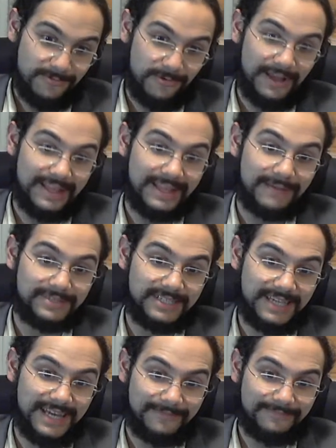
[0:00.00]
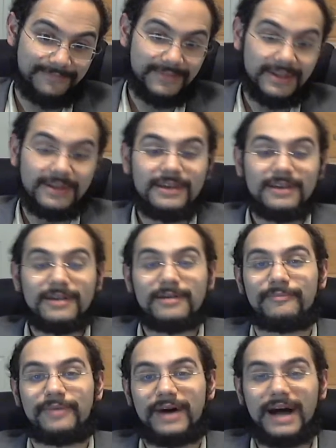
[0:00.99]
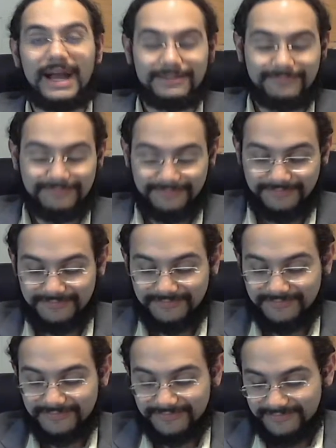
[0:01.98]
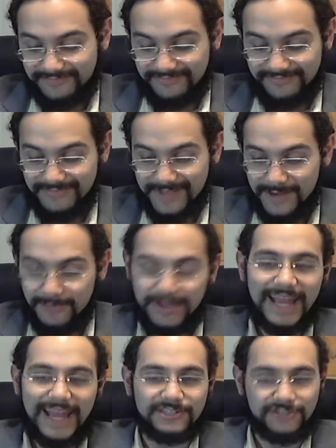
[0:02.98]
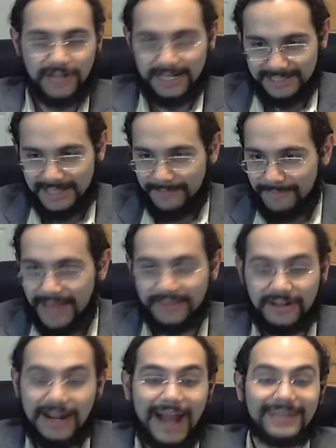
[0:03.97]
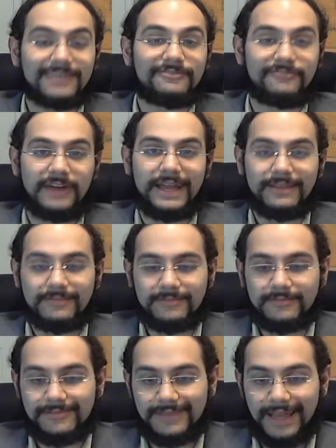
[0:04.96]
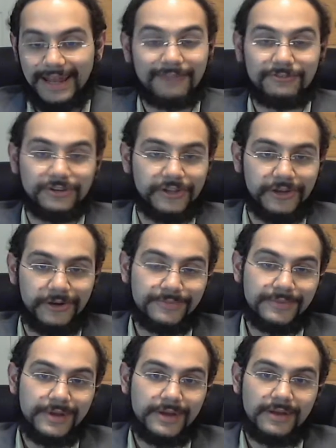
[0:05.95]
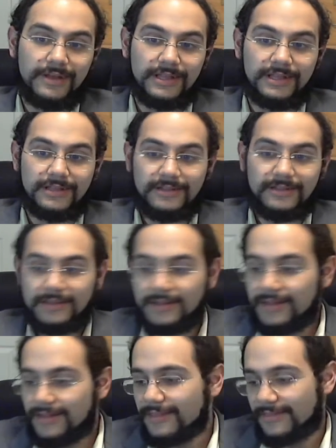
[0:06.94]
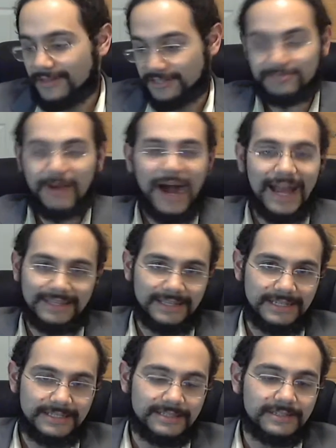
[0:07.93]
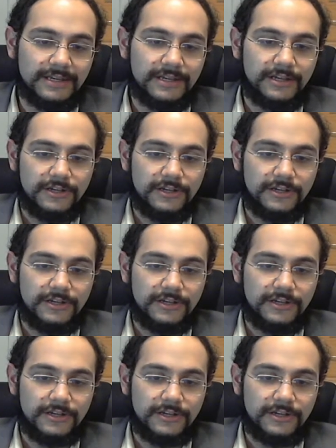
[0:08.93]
We'll end up seeing. But we can't trust them. And they're not going to fight. They never do. They're spineless.